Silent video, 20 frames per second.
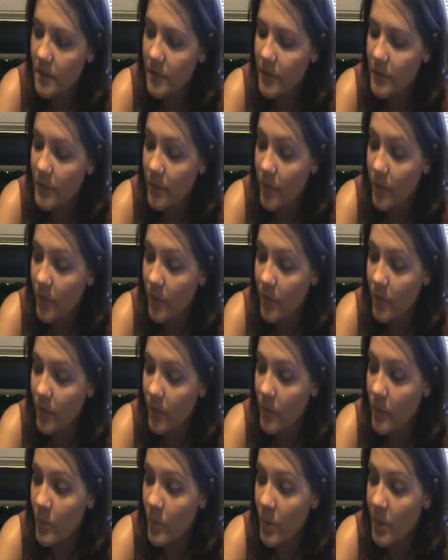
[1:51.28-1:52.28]

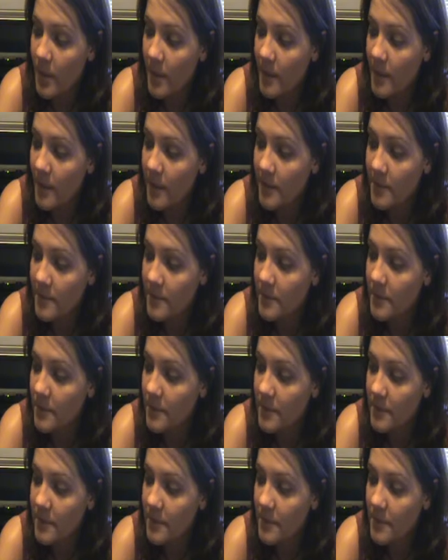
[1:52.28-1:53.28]
So uh,
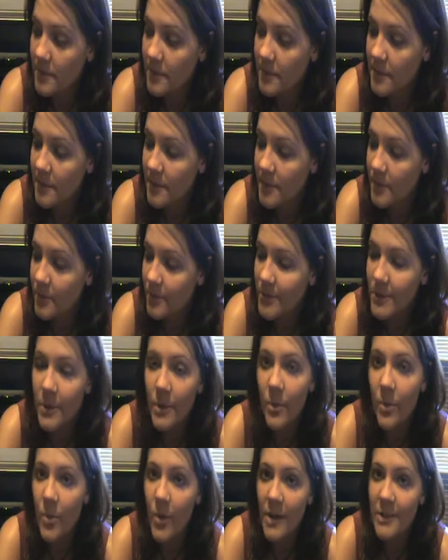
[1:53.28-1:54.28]
there was
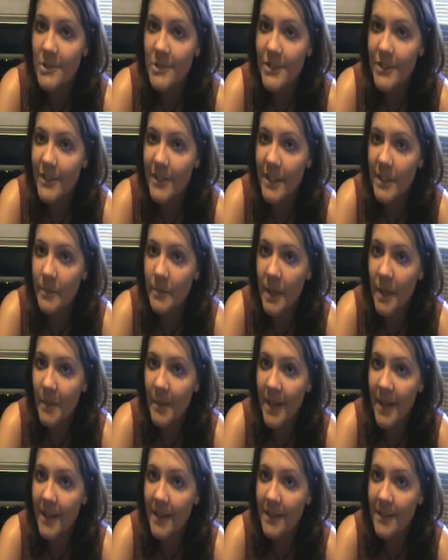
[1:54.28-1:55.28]
no question in my
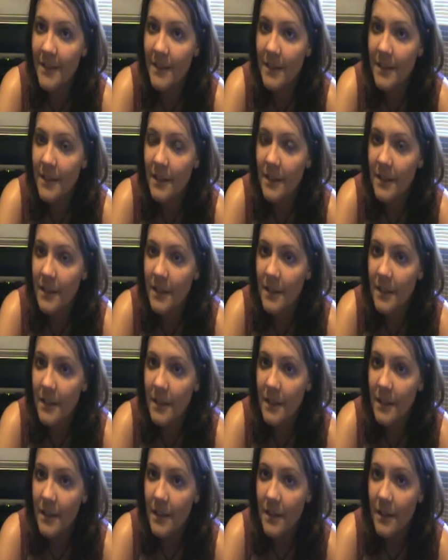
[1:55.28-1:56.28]
mind.
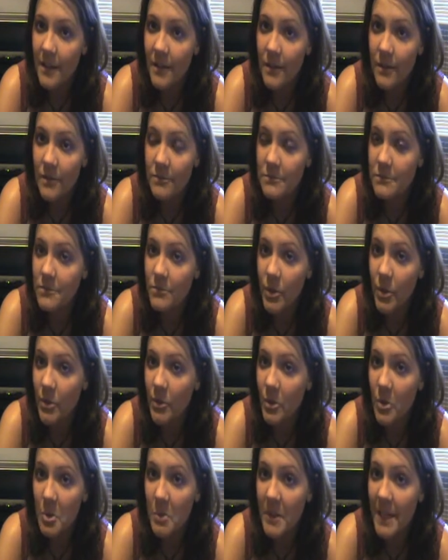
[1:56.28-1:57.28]
Uh, we were
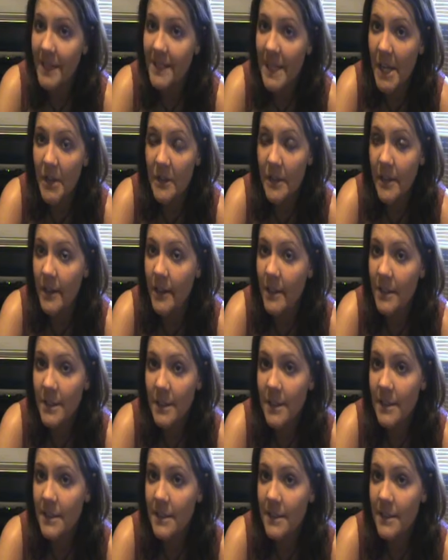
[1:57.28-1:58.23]
going back down there.